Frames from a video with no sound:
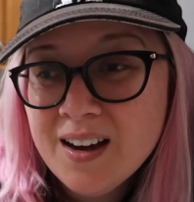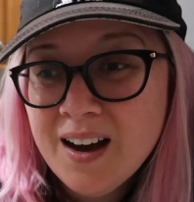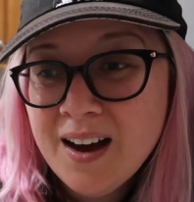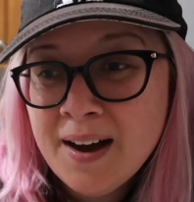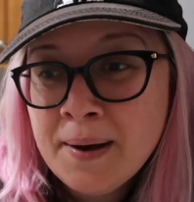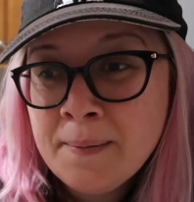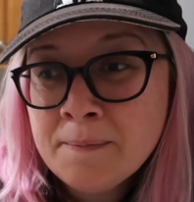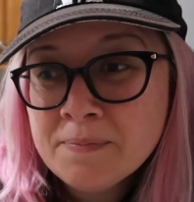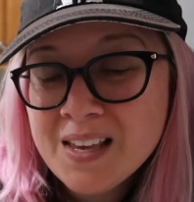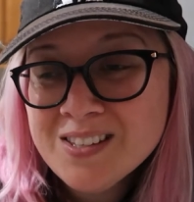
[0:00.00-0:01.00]

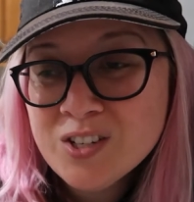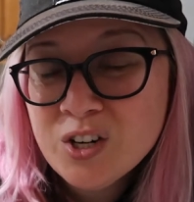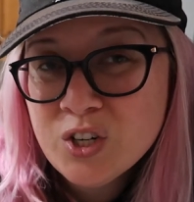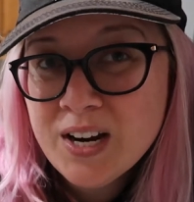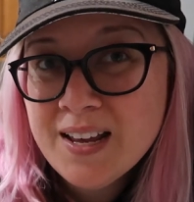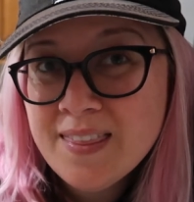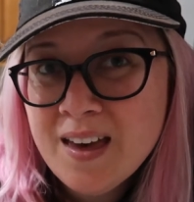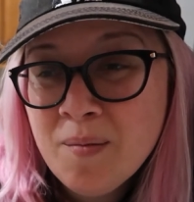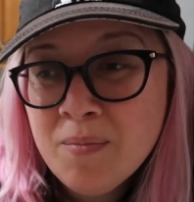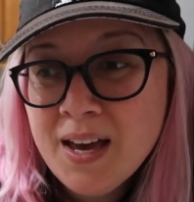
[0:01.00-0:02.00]
um, and start training
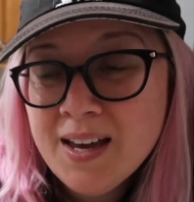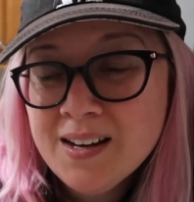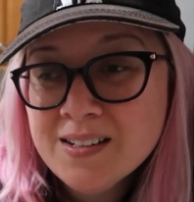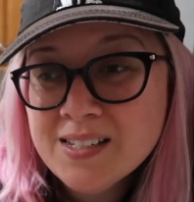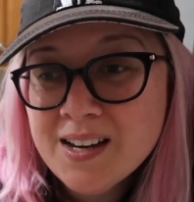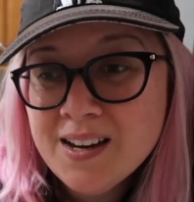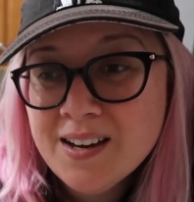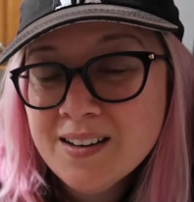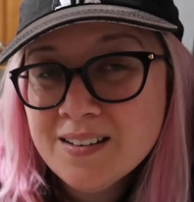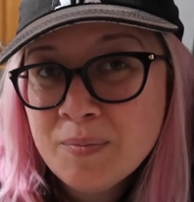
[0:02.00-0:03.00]
them and
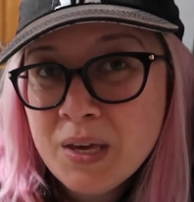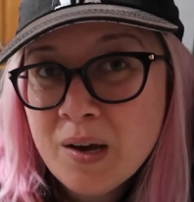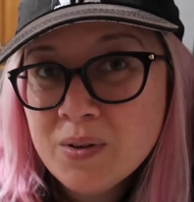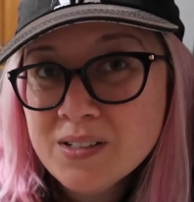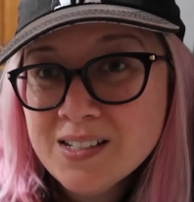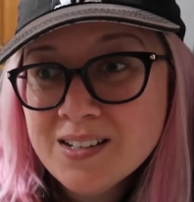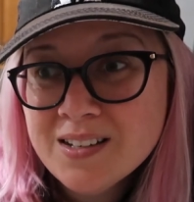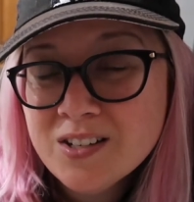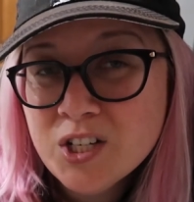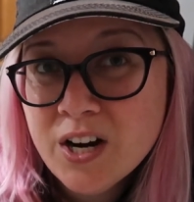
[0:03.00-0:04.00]
uh, be able
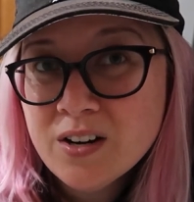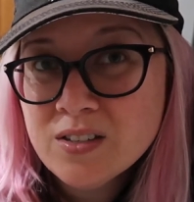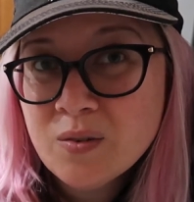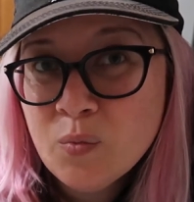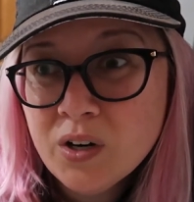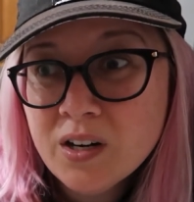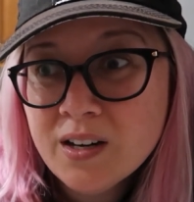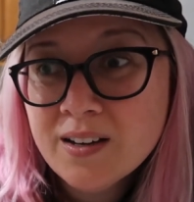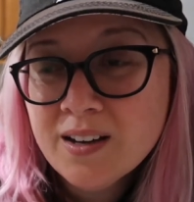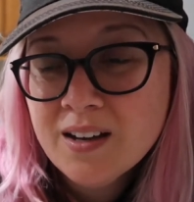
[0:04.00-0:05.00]
to share some
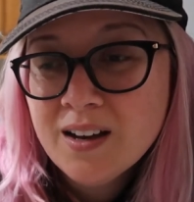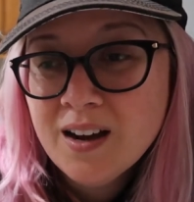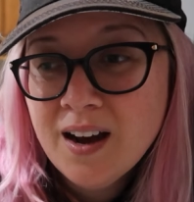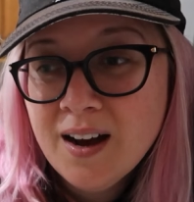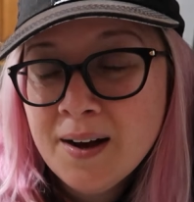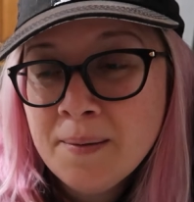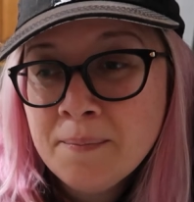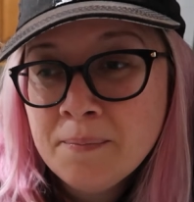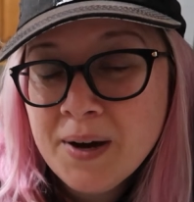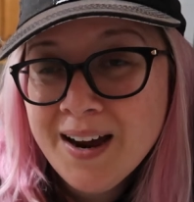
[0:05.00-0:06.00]
work
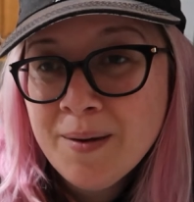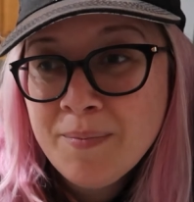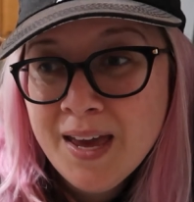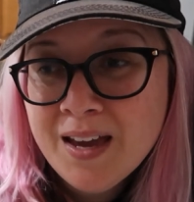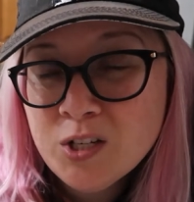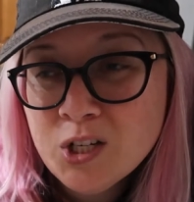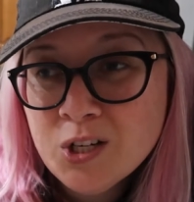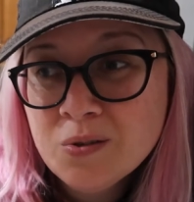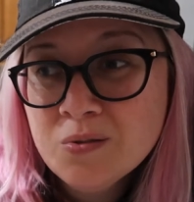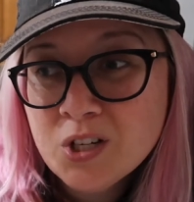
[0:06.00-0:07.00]
um, by May,
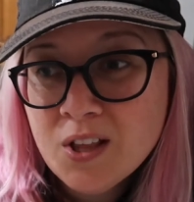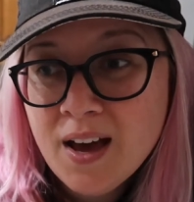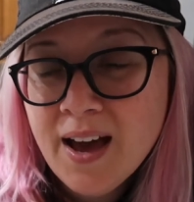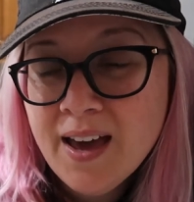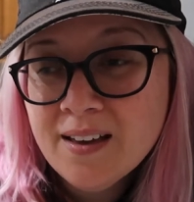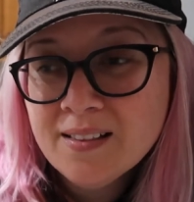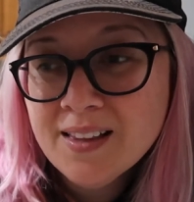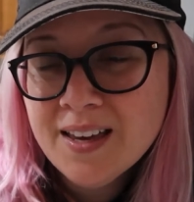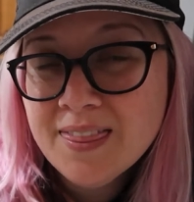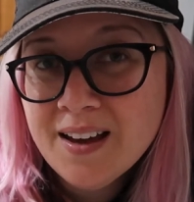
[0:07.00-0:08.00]
June, July,
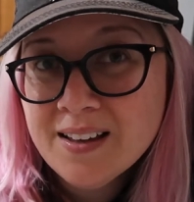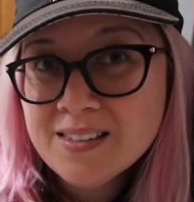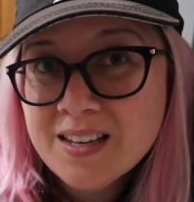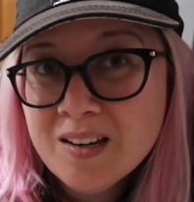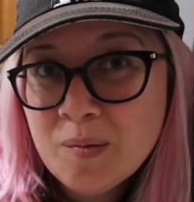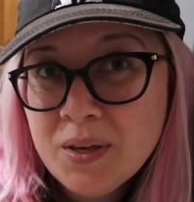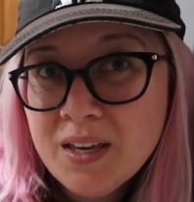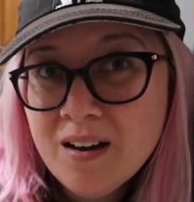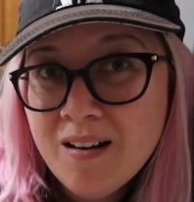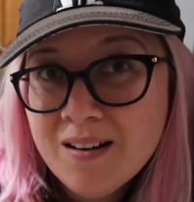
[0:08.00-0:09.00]
like that's gonna
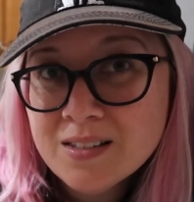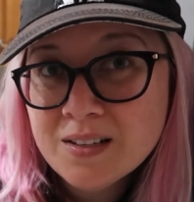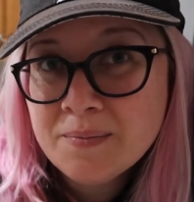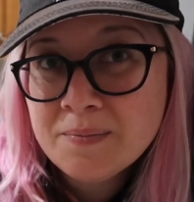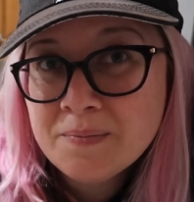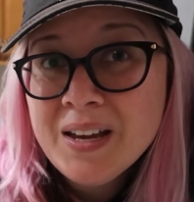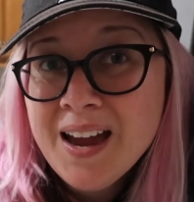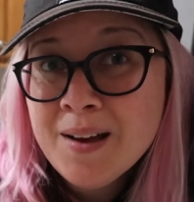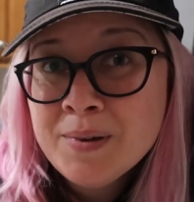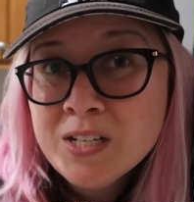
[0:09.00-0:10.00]
be awesome. But
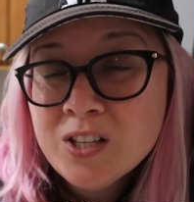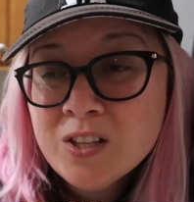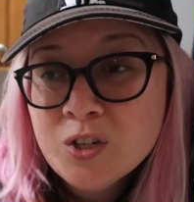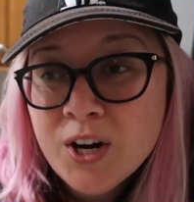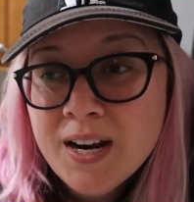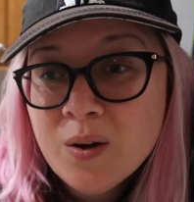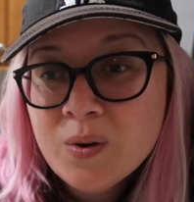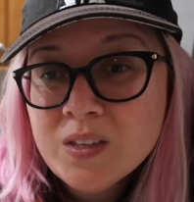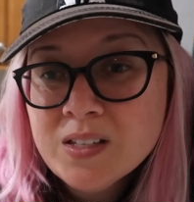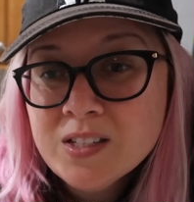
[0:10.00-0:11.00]
yeah, I mentioned the training
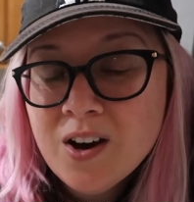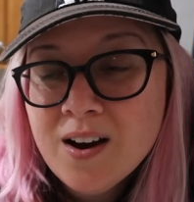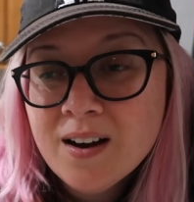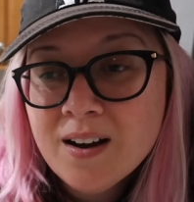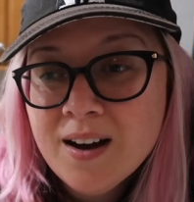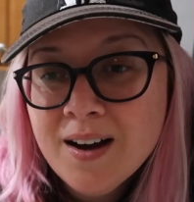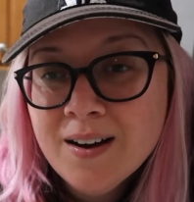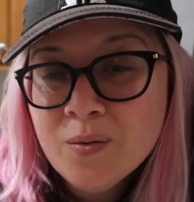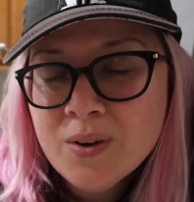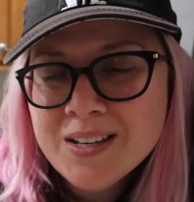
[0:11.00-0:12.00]
with this dog.
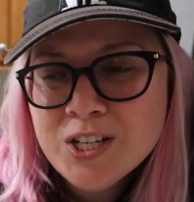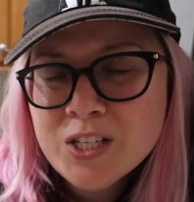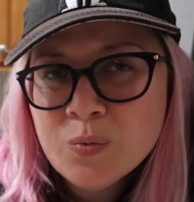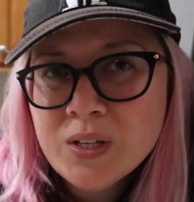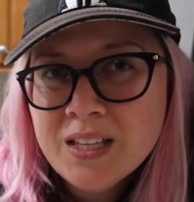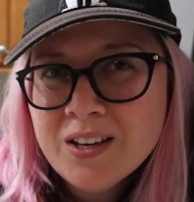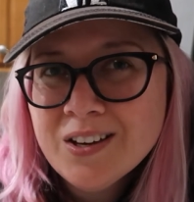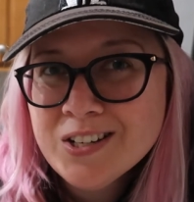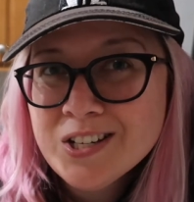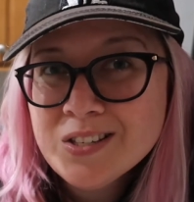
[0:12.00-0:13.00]
Uh, she's really
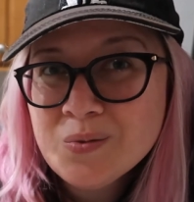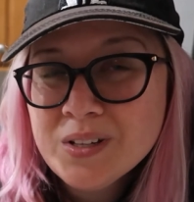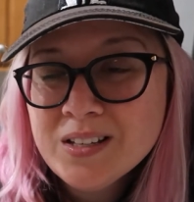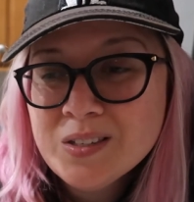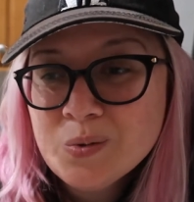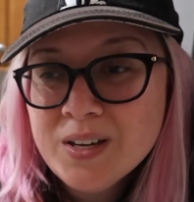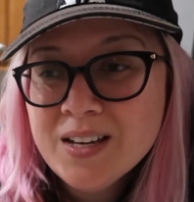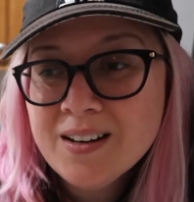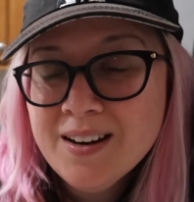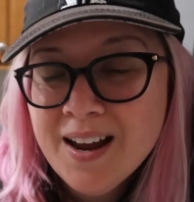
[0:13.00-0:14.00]
good. She's a really
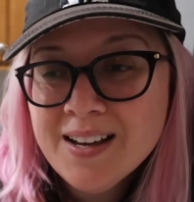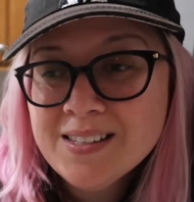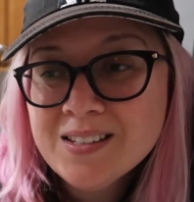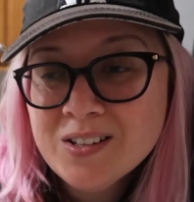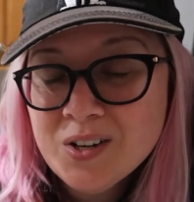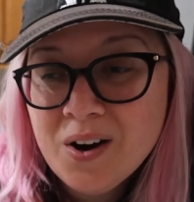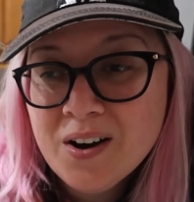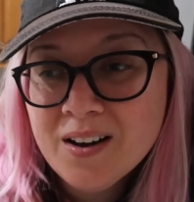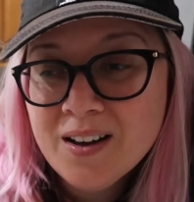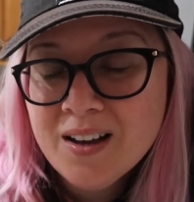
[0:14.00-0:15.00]
sweet, nice dog,